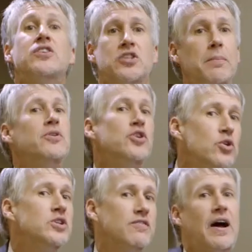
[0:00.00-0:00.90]
some
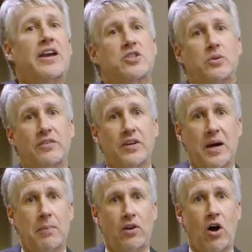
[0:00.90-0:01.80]
new device will have
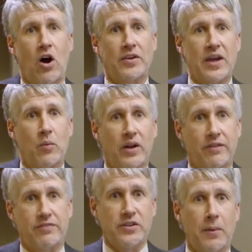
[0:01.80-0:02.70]
come along that
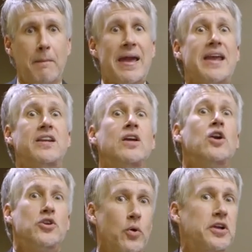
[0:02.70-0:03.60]
will have, made
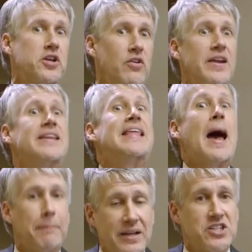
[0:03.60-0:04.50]
your curing
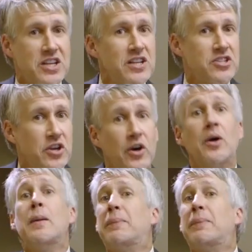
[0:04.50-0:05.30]
that much easier,